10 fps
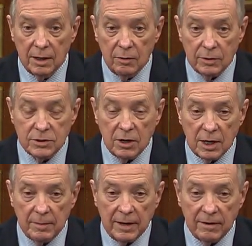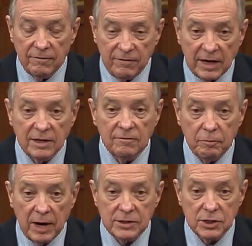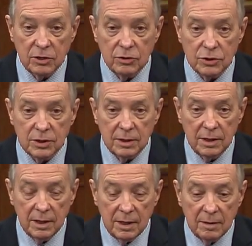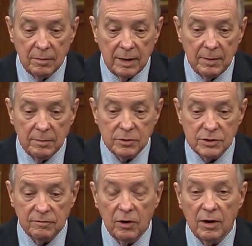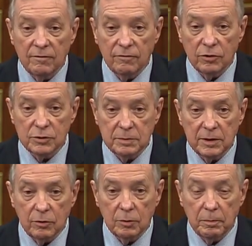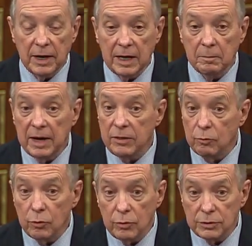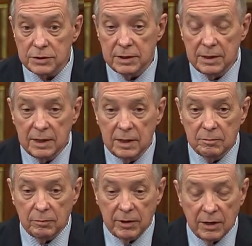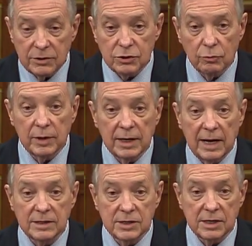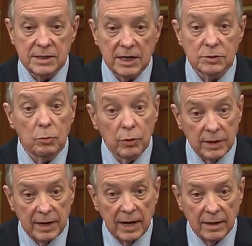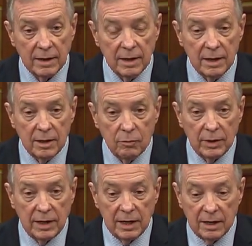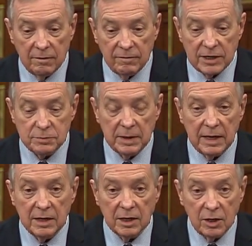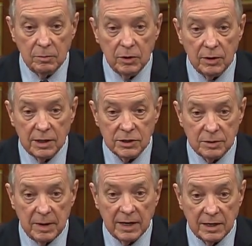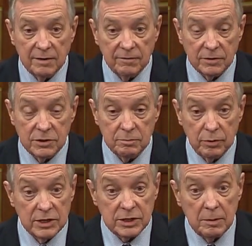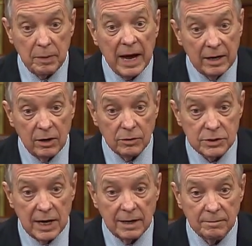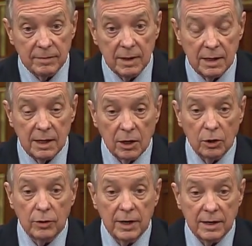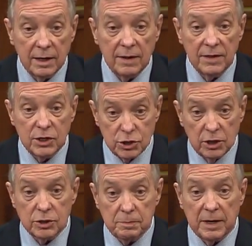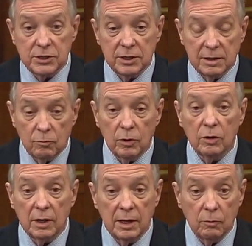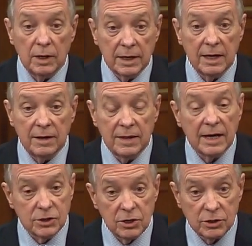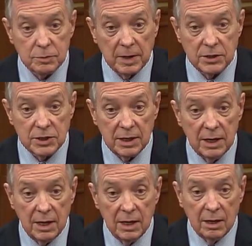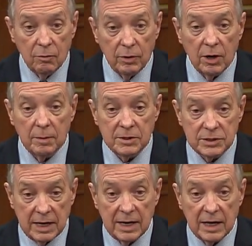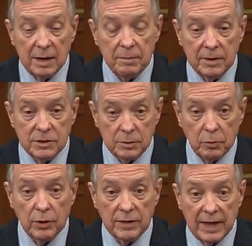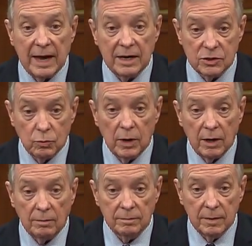We talk about effective prosecution by members of law enforcement who are playing by the rules, but we also realize that it takes more than that. We need investment in the communities to make a difference. President Biden knows that. He included it in this year's budget. He will again in next year's budget. We ought to be standing up and supporting that as well.